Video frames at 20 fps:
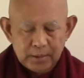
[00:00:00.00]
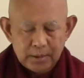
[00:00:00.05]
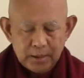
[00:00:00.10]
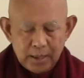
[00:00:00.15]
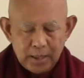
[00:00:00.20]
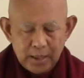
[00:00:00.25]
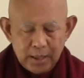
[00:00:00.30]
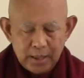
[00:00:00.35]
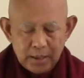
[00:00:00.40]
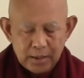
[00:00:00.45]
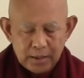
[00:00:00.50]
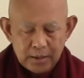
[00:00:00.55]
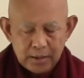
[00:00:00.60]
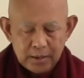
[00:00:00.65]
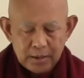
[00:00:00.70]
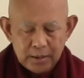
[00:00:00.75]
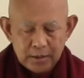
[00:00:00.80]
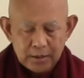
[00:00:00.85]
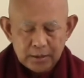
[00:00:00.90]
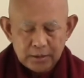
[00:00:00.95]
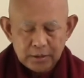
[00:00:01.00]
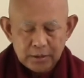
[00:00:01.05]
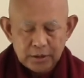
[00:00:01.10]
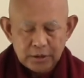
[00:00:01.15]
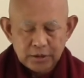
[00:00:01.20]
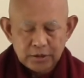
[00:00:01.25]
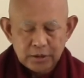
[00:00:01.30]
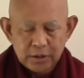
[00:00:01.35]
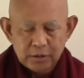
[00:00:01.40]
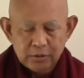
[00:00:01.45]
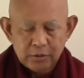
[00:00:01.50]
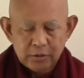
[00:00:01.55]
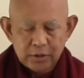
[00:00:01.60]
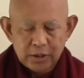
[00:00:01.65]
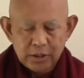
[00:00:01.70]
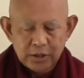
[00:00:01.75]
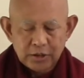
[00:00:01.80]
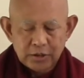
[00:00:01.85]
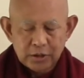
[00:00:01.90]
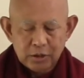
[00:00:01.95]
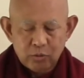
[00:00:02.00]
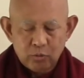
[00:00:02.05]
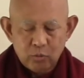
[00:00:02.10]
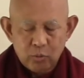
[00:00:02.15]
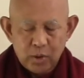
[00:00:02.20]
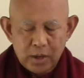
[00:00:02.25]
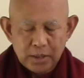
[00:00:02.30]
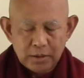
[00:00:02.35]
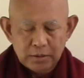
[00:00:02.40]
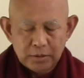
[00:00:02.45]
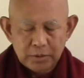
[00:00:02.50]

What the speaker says: And these aggregates of what?